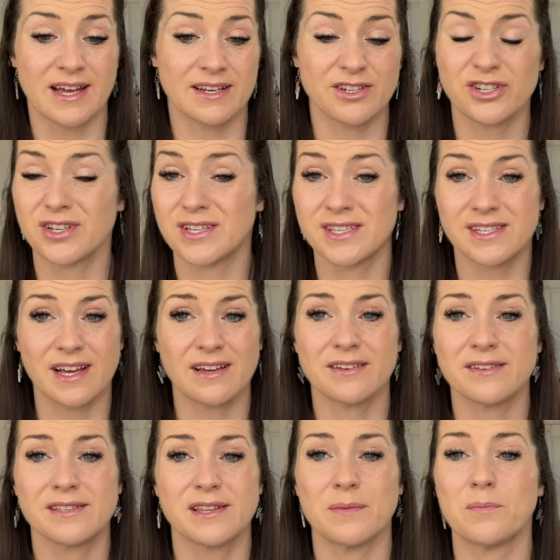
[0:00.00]
and she
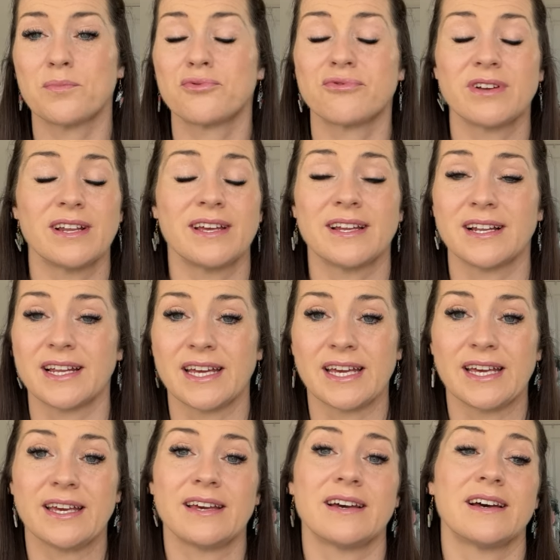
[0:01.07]
styles them
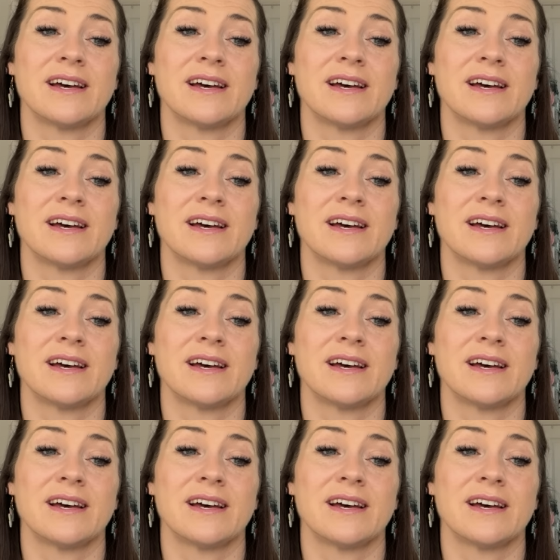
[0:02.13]
brilliantly